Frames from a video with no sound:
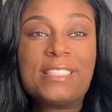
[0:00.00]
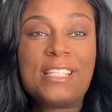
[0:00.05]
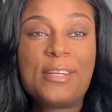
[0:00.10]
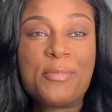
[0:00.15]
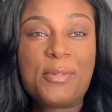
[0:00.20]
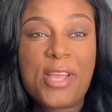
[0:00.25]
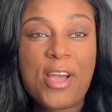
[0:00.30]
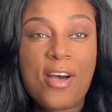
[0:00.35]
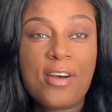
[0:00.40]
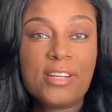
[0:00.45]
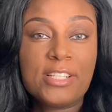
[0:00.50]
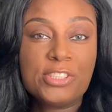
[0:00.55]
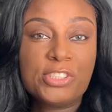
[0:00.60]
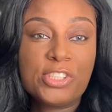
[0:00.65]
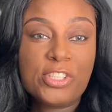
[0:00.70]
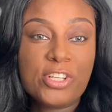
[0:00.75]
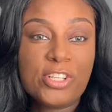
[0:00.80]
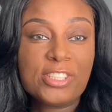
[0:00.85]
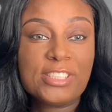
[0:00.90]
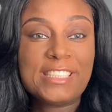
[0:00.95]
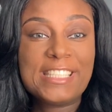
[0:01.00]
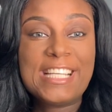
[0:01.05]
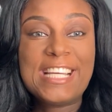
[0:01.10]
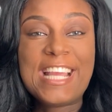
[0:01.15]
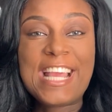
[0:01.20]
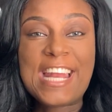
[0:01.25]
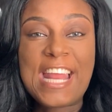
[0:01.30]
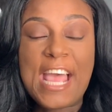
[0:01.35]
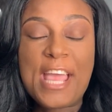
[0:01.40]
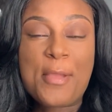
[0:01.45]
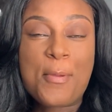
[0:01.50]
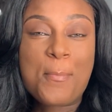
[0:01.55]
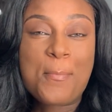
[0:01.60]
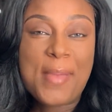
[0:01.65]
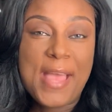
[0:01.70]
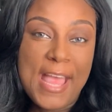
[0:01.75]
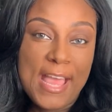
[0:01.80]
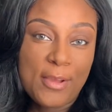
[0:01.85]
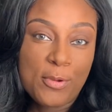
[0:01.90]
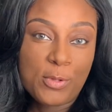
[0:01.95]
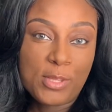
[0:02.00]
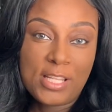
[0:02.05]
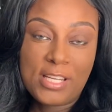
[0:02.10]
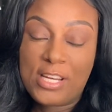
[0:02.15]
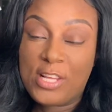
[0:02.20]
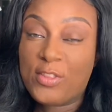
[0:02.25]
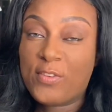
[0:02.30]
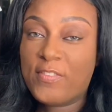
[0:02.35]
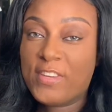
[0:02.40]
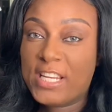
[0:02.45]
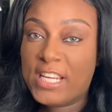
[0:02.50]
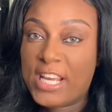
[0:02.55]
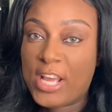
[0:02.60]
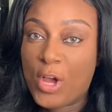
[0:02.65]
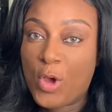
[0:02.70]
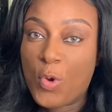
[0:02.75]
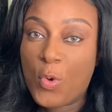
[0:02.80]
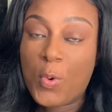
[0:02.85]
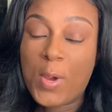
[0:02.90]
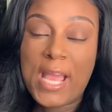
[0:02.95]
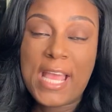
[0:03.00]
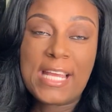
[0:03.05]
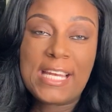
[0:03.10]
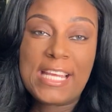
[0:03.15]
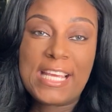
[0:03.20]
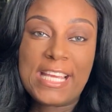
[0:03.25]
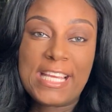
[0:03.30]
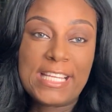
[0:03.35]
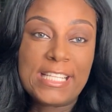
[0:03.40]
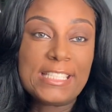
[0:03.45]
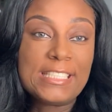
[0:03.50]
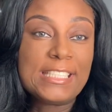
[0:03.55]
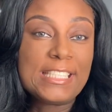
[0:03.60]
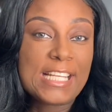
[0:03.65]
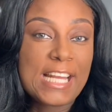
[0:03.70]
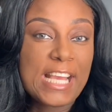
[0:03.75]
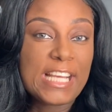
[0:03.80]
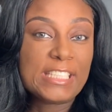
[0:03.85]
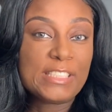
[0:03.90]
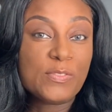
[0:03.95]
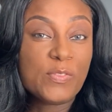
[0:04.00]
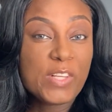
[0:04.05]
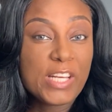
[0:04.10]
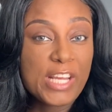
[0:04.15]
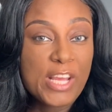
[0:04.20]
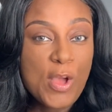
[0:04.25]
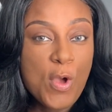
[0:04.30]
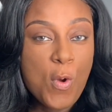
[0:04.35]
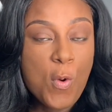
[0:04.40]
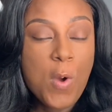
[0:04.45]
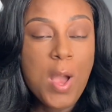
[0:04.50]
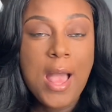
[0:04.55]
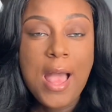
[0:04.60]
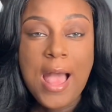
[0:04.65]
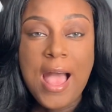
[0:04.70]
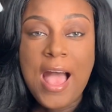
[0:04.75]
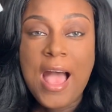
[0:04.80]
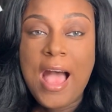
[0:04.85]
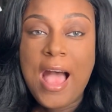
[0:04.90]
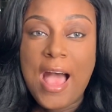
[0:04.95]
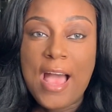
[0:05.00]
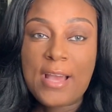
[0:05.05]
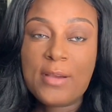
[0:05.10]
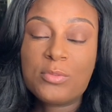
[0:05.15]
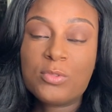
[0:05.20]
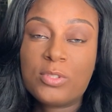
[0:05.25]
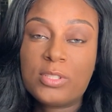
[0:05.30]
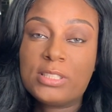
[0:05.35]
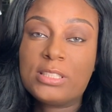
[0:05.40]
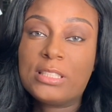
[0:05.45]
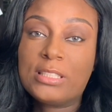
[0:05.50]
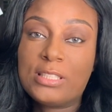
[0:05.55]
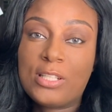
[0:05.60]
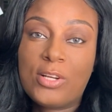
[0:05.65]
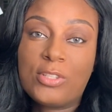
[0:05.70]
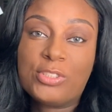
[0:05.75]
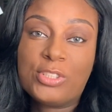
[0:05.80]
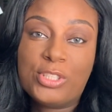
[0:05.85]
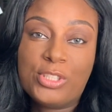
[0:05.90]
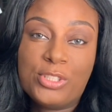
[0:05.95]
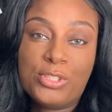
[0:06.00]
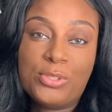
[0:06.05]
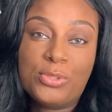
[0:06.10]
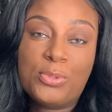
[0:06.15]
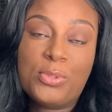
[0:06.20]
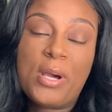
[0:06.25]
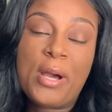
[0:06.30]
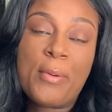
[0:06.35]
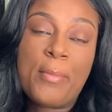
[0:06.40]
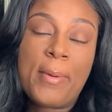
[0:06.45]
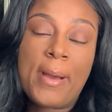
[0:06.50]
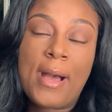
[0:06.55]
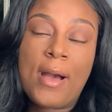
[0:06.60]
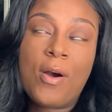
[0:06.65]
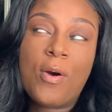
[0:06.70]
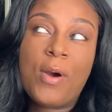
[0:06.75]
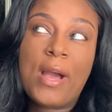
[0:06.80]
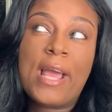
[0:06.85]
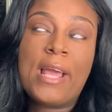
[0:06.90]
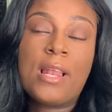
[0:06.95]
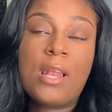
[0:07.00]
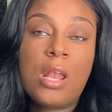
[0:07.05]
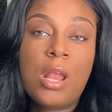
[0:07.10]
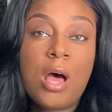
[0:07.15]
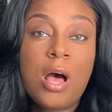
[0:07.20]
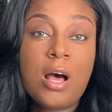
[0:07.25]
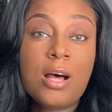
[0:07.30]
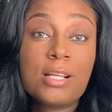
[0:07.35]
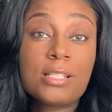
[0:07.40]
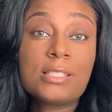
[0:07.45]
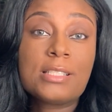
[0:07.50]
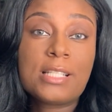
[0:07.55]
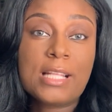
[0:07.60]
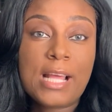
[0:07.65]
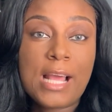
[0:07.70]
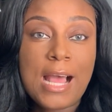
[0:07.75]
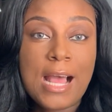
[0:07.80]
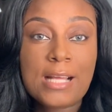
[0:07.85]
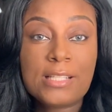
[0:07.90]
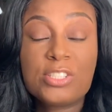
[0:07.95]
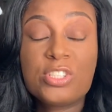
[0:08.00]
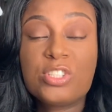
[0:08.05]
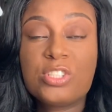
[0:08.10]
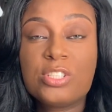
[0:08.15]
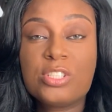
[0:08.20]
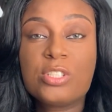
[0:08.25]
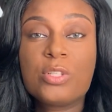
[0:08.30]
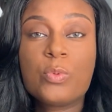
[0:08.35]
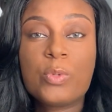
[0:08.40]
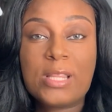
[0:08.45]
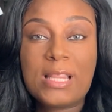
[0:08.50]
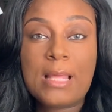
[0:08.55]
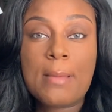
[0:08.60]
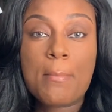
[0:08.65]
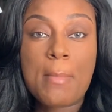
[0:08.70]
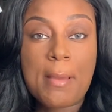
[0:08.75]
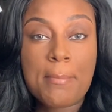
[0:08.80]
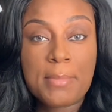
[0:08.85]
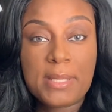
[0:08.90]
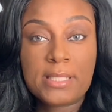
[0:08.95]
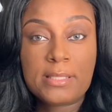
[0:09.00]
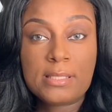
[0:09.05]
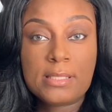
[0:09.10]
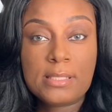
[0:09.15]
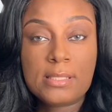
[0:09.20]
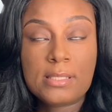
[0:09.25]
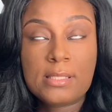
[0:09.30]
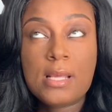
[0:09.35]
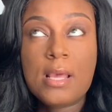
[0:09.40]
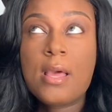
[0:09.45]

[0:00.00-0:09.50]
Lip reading: Y'all, it's your girl T, and I am back with another video. And in today's video, I am going to talk to you about a loss that I took within my business.